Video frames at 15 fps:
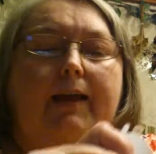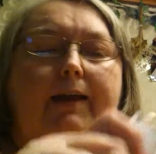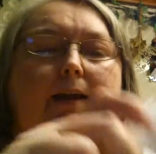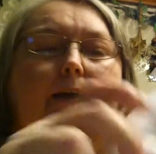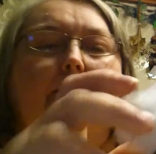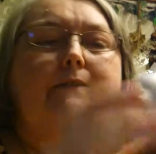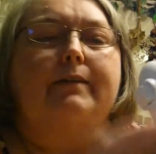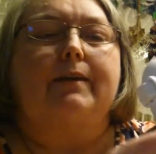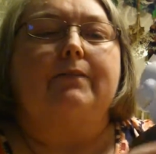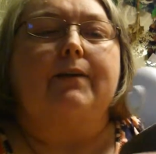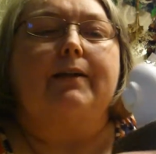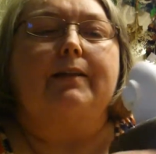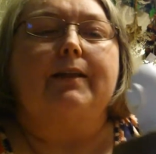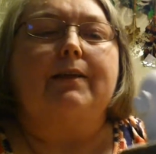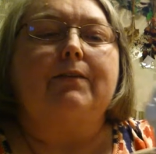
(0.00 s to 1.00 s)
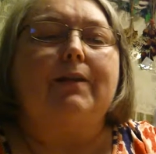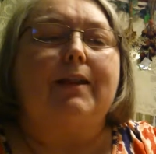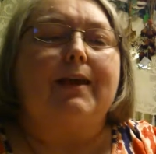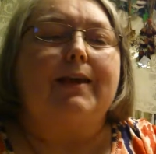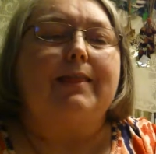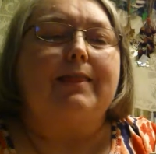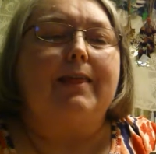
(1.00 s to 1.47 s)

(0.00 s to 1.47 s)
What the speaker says: Now you see, if I leave it like